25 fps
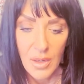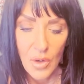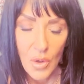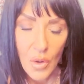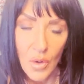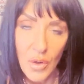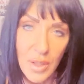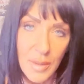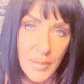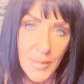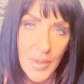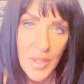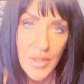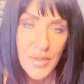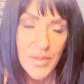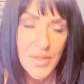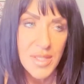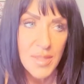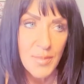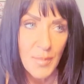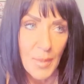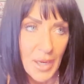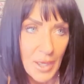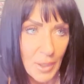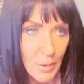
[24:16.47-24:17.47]
hormones,
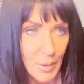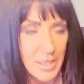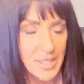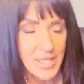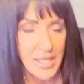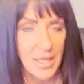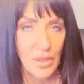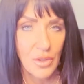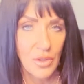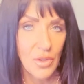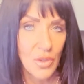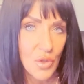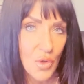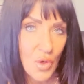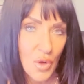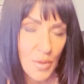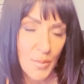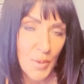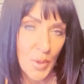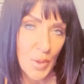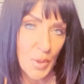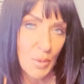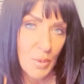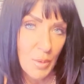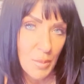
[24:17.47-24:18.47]
bioidentical
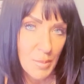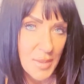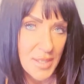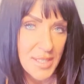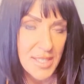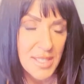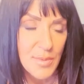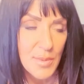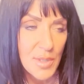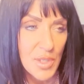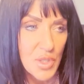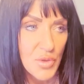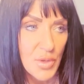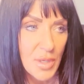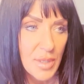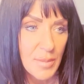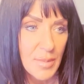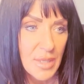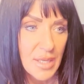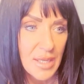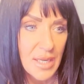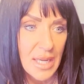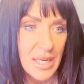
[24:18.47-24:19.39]
hormonal replacement treatment,